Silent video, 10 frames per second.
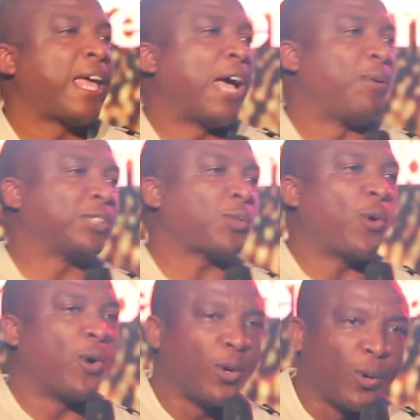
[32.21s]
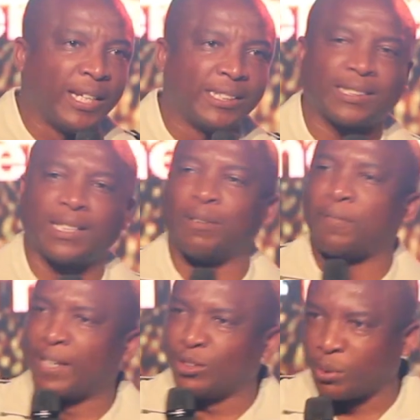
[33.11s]
I was always a
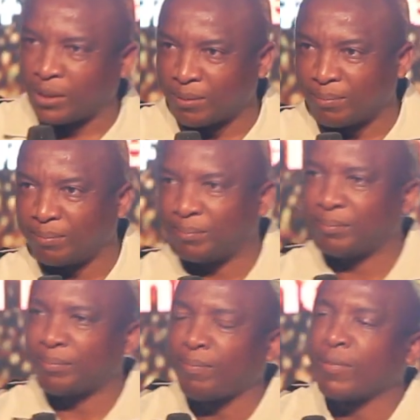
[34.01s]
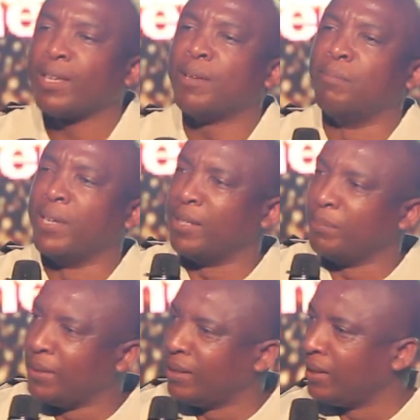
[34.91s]
friend to him.
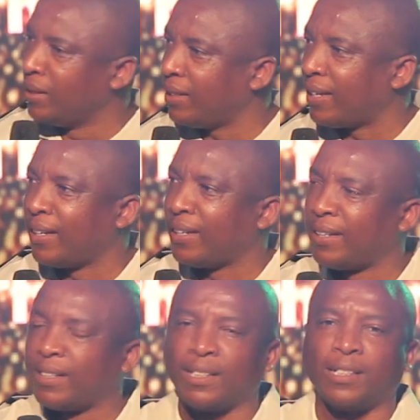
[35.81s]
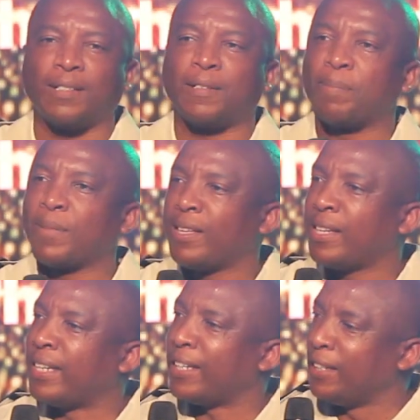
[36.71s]
Maybe
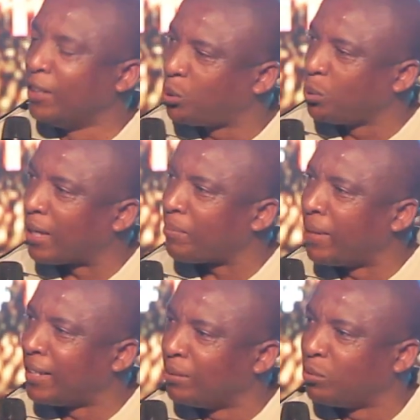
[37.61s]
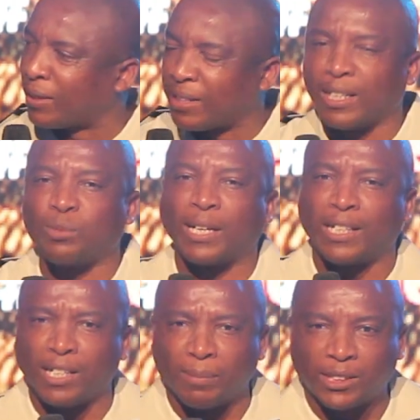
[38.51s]
the issue that made him to think that we
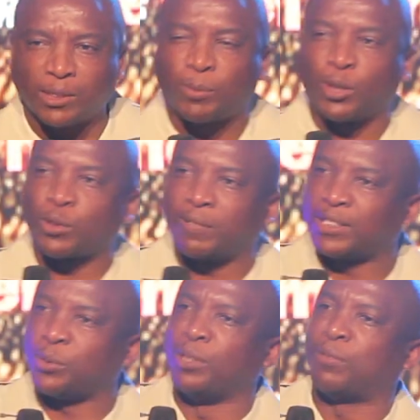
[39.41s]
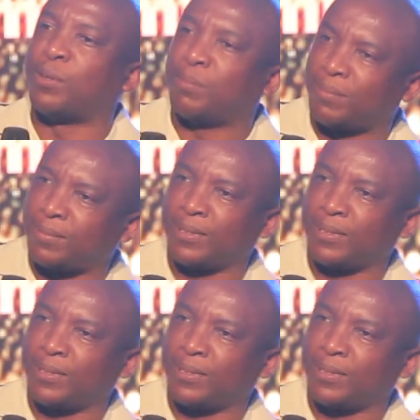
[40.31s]
are enemies is because of this uniform.